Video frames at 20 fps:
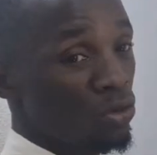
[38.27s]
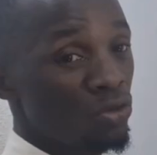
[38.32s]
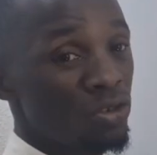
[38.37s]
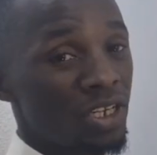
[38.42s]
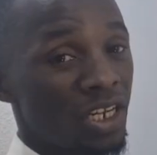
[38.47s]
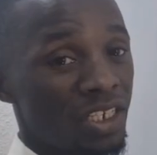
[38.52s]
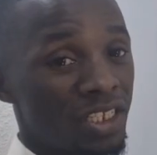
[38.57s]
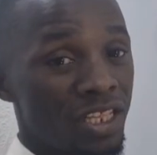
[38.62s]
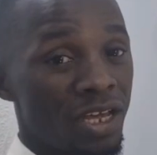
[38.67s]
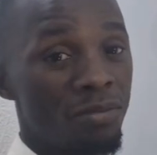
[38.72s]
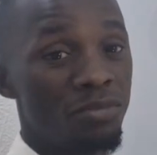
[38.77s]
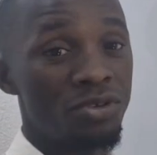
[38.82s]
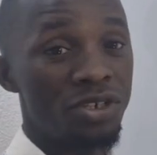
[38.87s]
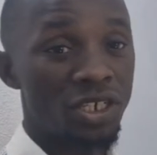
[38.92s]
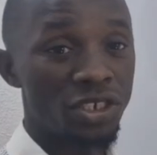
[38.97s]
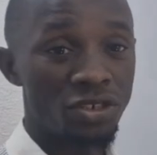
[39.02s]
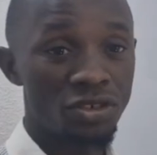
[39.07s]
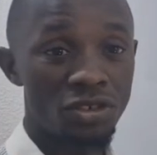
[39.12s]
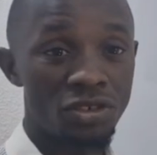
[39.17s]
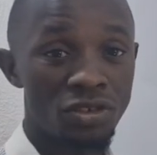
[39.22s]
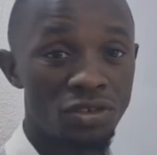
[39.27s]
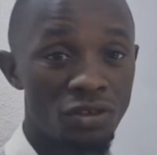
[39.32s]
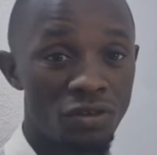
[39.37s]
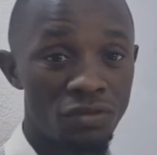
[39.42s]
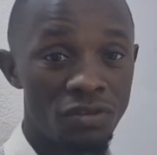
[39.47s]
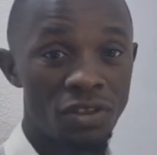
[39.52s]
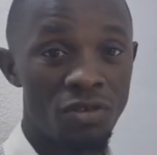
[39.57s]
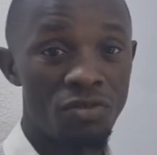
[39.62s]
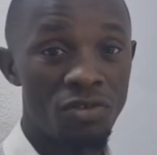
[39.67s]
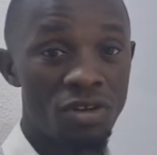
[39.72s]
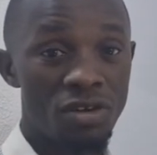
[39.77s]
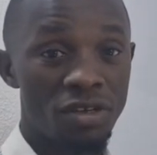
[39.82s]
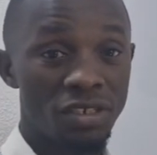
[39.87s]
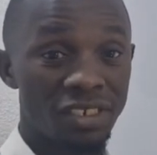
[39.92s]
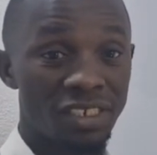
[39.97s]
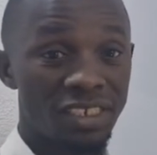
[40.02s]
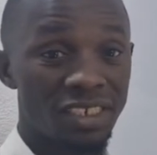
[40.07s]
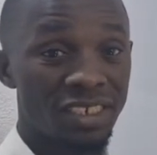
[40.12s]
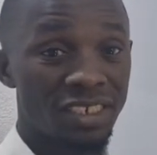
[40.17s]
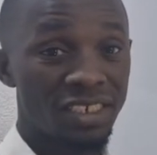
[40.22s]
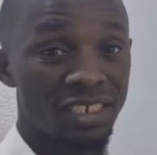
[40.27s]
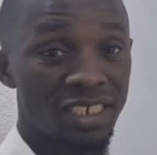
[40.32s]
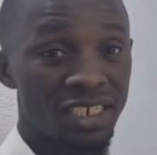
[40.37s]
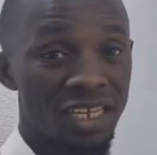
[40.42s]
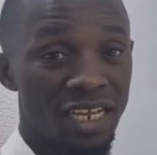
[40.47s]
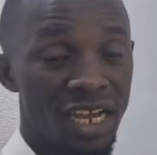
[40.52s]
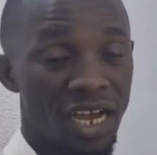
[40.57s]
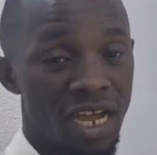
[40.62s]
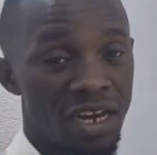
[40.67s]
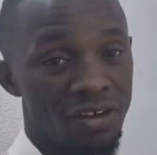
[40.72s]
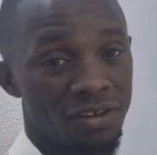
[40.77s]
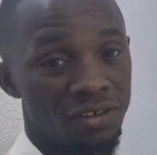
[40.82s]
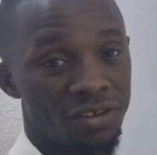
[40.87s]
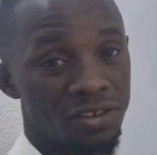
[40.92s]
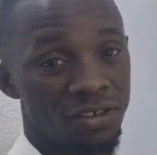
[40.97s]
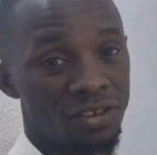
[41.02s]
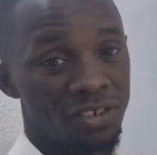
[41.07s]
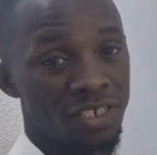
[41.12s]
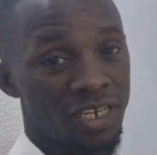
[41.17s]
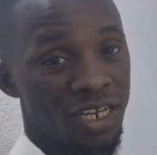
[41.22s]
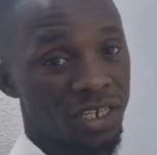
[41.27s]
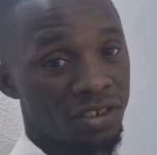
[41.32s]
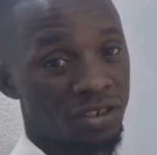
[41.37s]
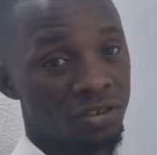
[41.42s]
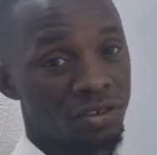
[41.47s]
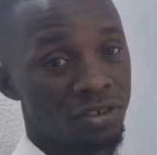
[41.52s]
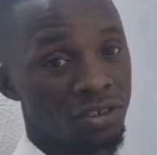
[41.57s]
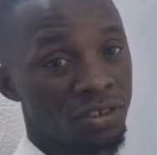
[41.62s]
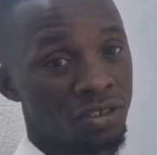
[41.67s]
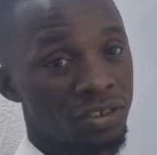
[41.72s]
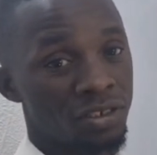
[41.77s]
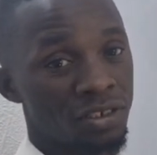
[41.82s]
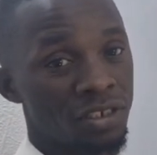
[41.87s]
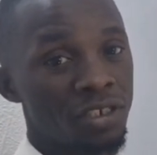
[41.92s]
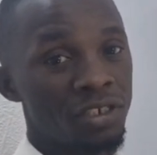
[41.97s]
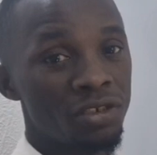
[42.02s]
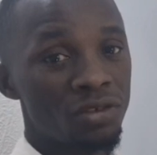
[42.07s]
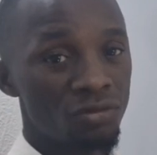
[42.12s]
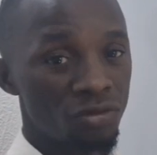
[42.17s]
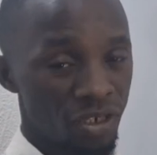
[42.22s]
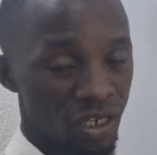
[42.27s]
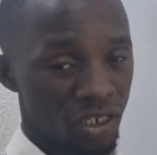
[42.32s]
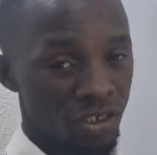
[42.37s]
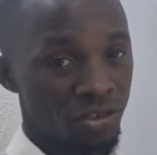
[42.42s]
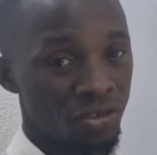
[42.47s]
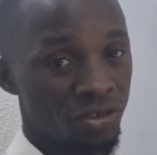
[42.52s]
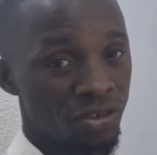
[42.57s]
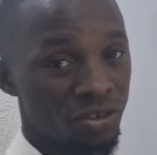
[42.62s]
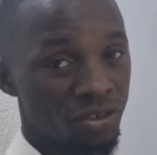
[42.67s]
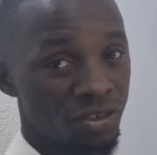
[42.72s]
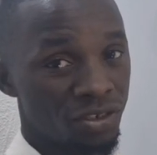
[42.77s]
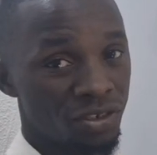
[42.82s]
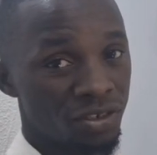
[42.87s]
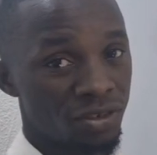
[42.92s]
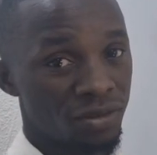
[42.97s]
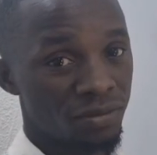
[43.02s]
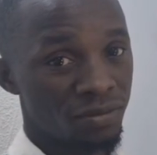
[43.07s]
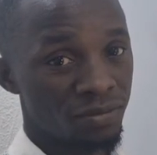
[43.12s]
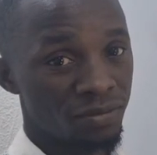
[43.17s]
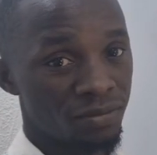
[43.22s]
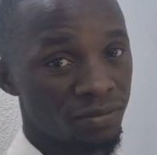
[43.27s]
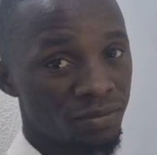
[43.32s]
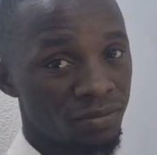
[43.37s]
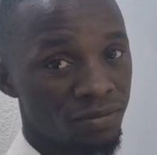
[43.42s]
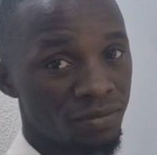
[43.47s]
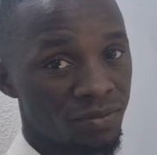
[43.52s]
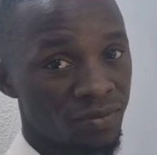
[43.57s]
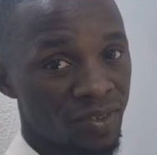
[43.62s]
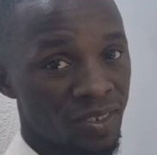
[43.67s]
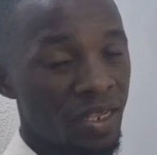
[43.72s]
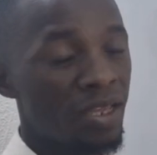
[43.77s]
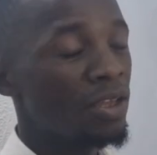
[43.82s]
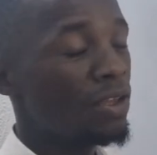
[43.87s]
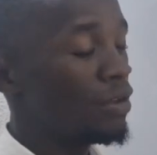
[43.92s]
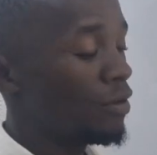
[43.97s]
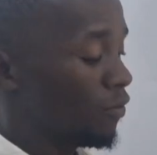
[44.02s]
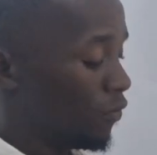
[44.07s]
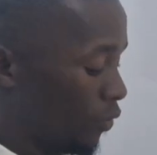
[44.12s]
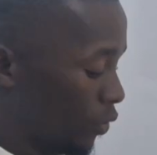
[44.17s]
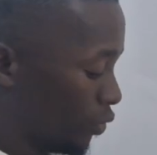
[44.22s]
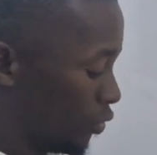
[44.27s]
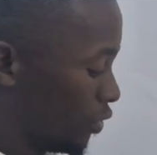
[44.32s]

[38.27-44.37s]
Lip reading: looked at the applications of the redox and the reduction reactions. For